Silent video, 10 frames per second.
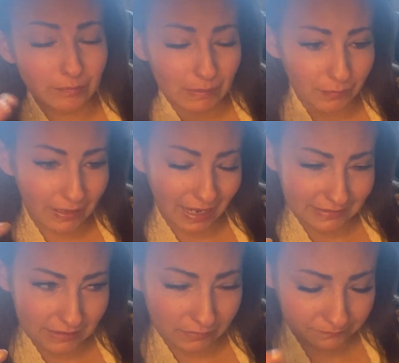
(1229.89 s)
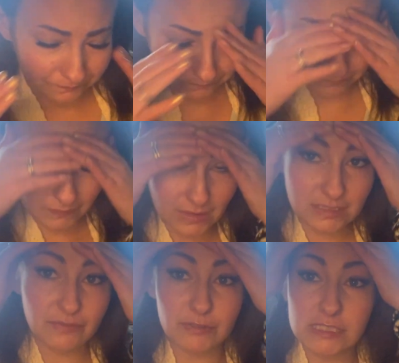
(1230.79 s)
People can't tell the
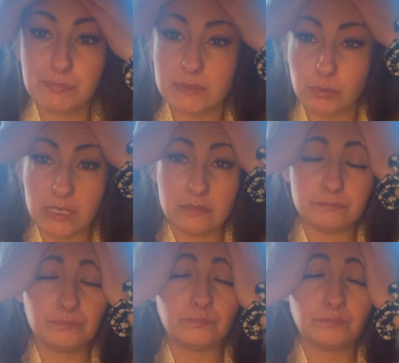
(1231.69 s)
difference between,